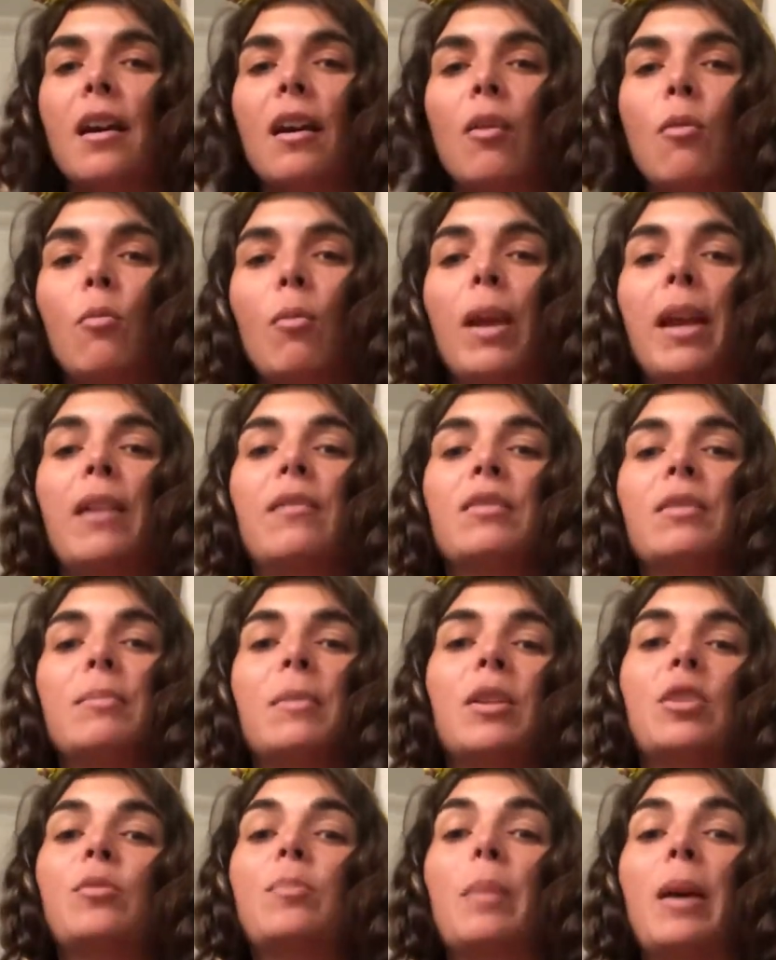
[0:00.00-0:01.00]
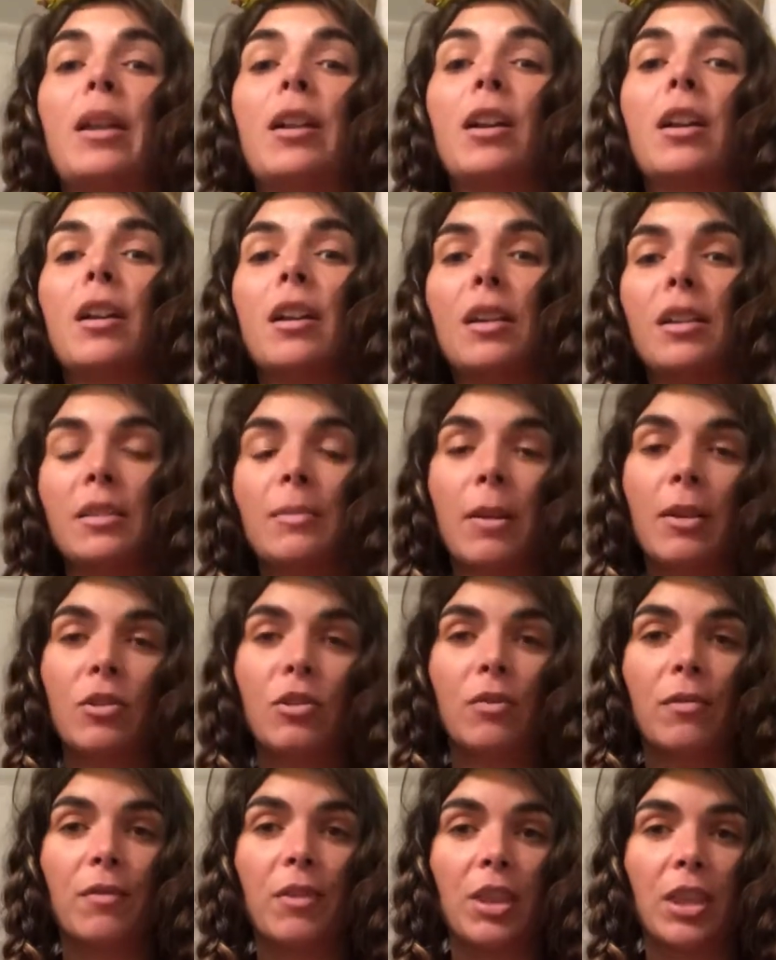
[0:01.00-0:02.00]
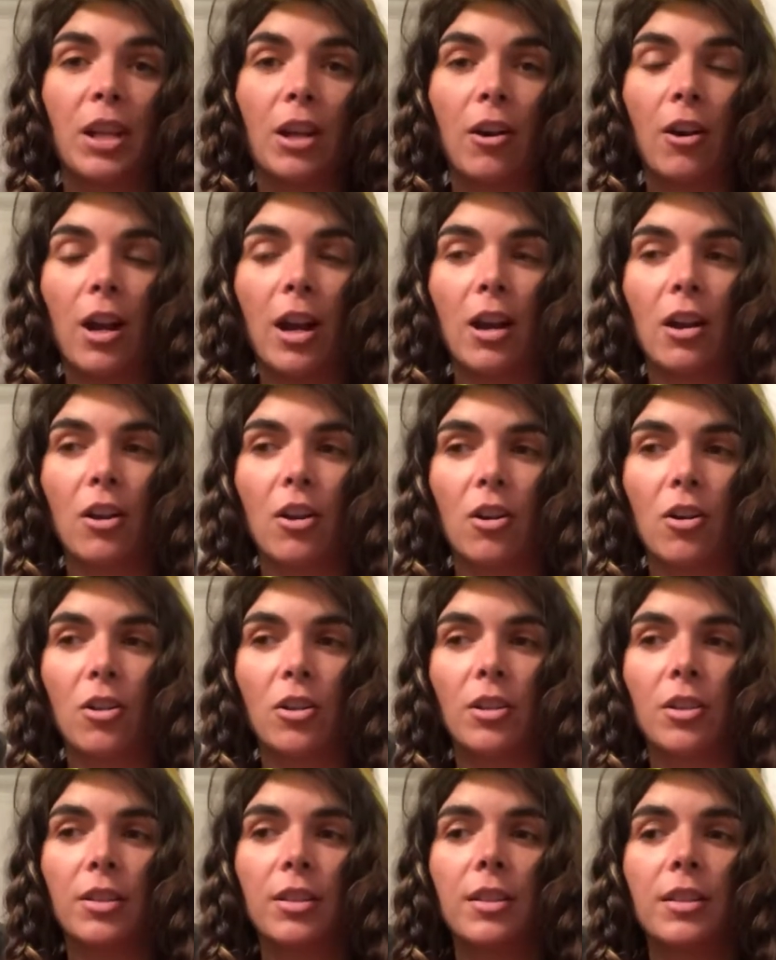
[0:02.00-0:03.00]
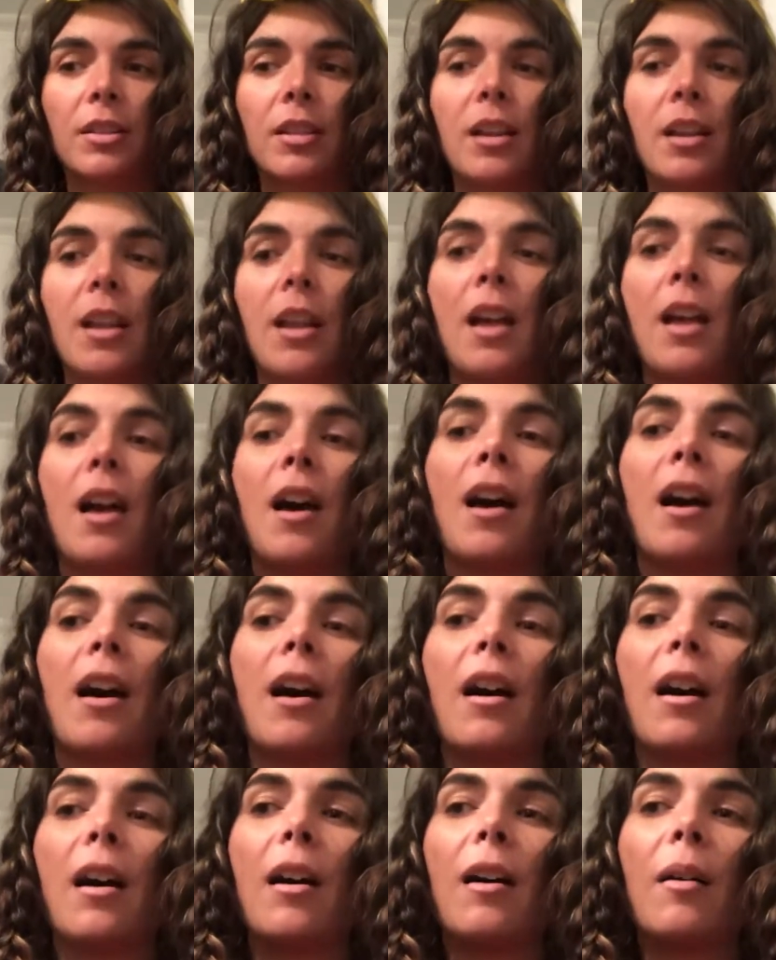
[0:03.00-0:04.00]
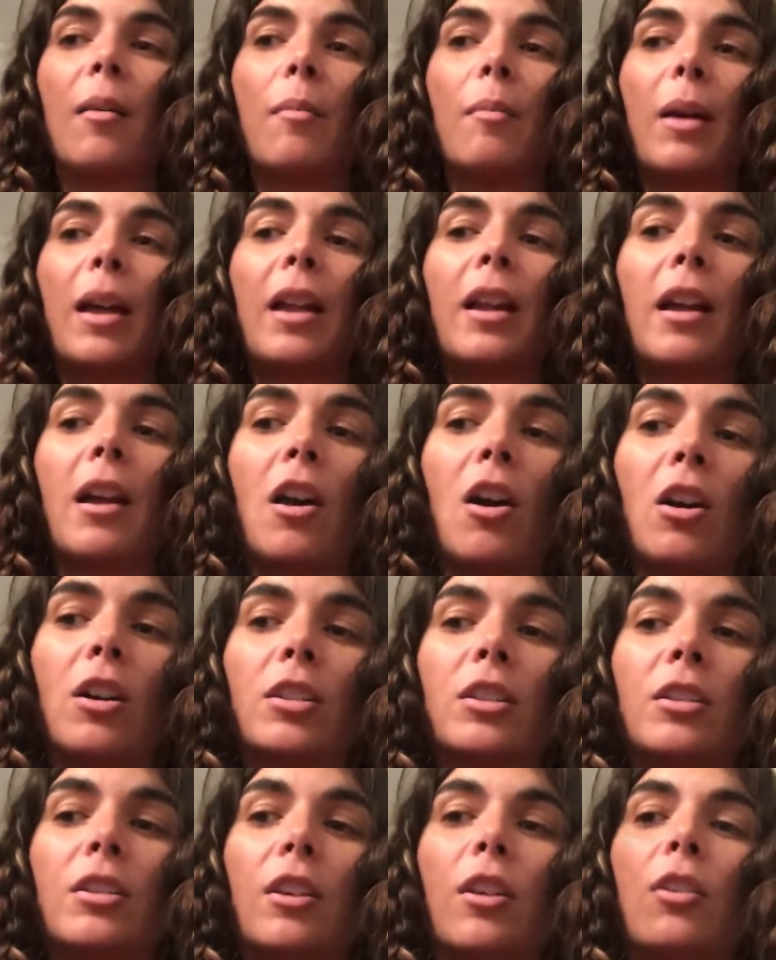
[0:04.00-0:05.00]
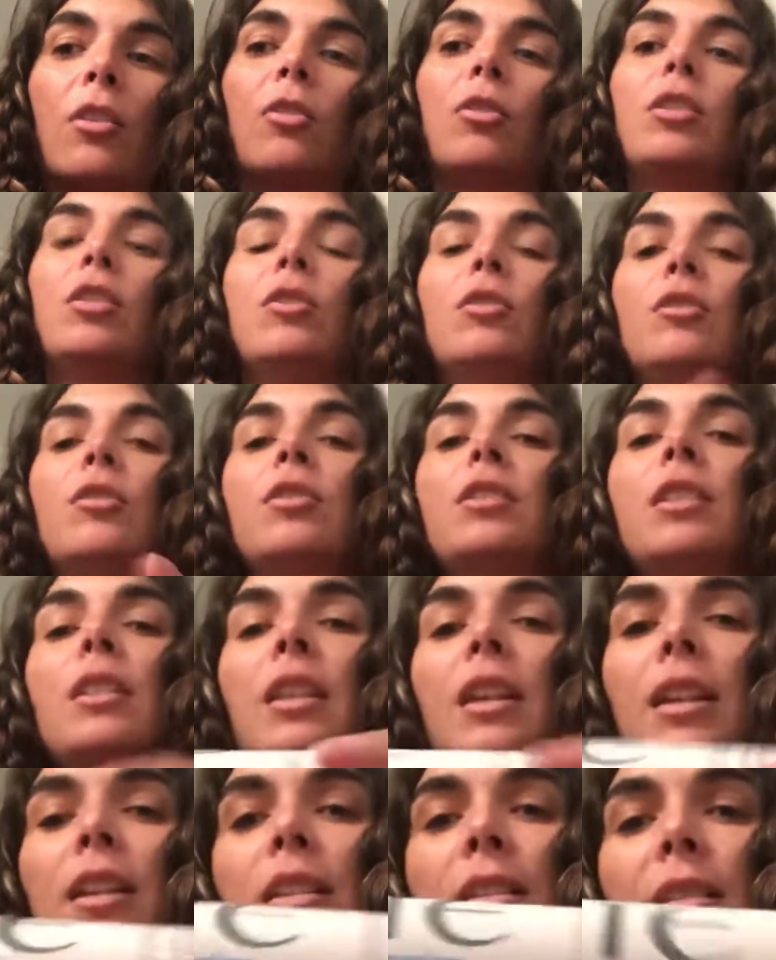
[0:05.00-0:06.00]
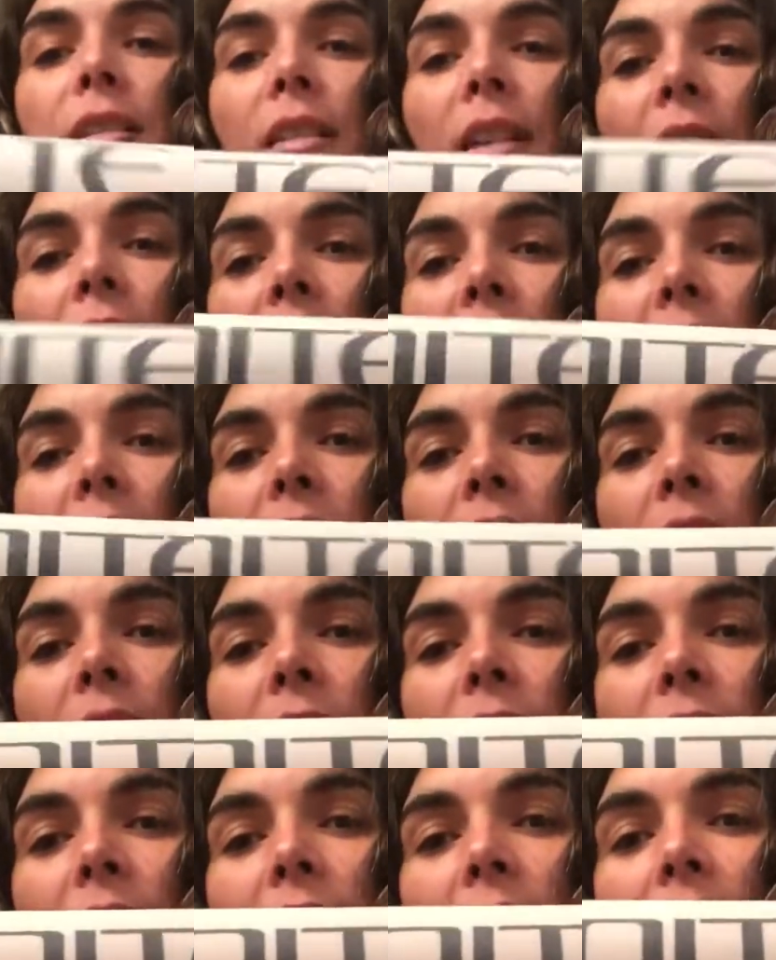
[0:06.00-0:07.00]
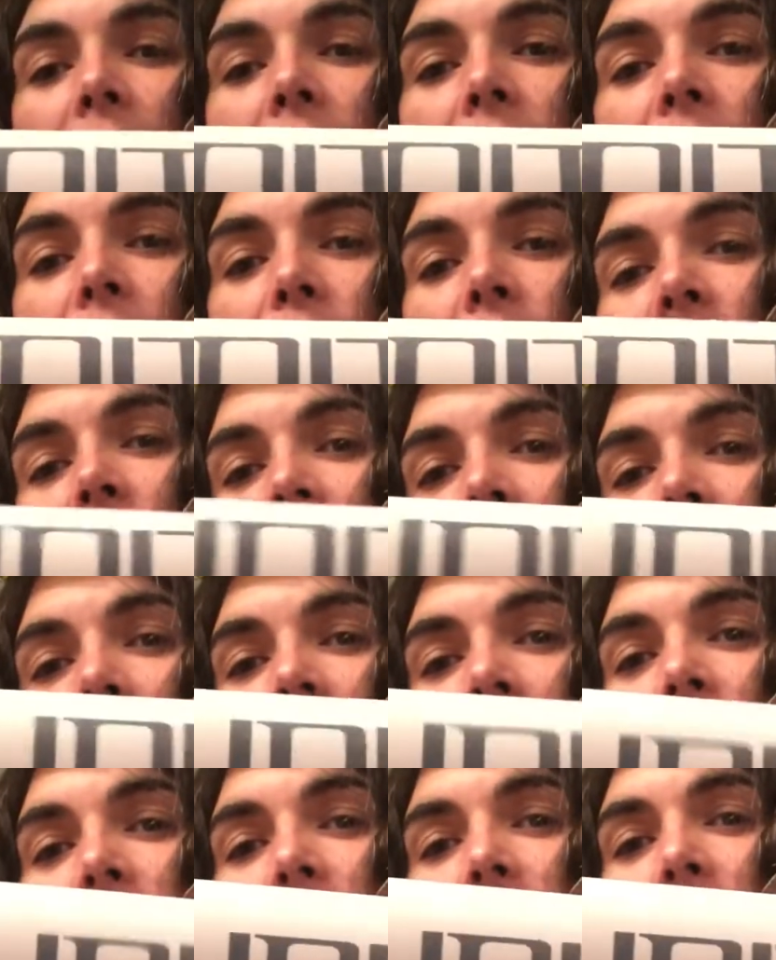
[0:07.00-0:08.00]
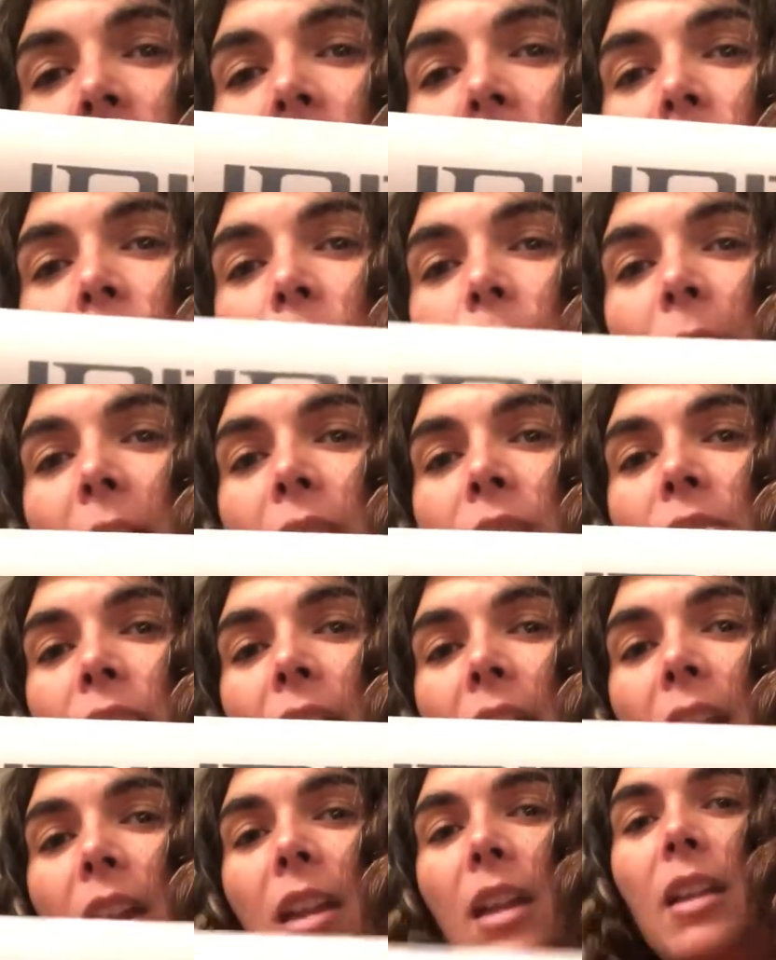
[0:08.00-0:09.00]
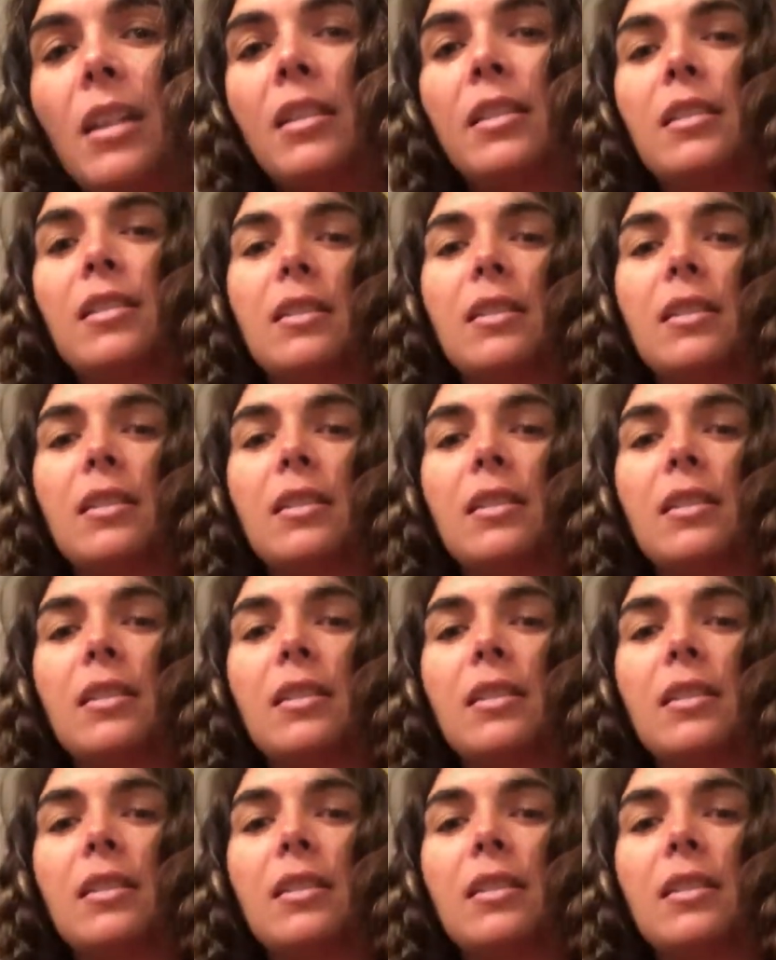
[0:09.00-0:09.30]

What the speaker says: waves much better, especially for thicker hair girls. And I also used this, again, the 7 Seconds Detangler by Unite.